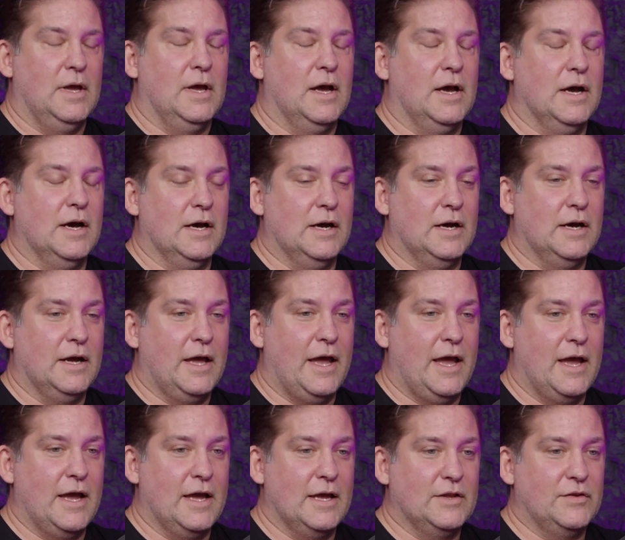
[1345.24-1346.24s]
So. Uh,
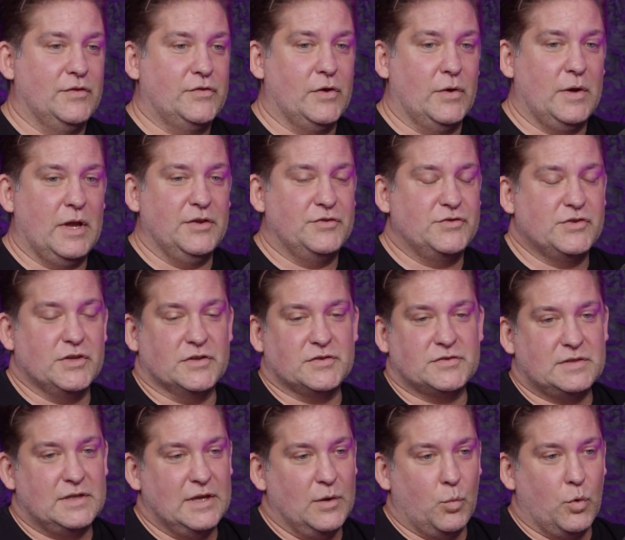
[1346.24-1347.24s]
and so it just,
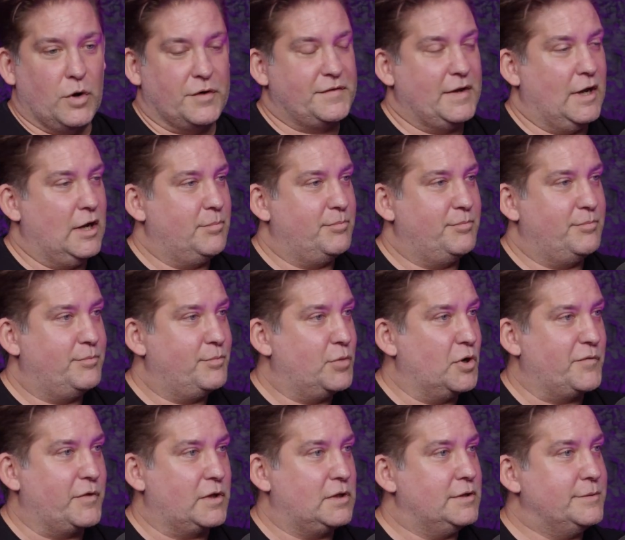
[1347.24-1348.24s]
it worked out
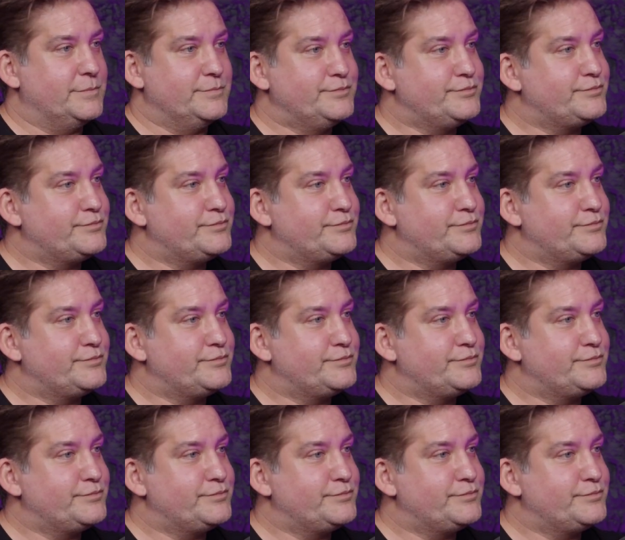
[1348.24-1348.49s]
perfectly.